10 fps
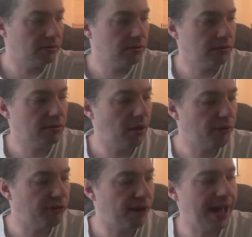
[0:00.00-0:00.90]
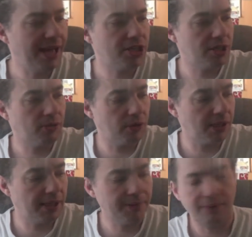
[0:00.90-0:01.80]
no flashing
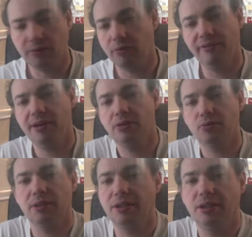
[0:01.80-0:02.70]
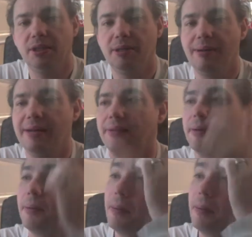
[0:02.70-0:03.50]
really. Revell's really good about their,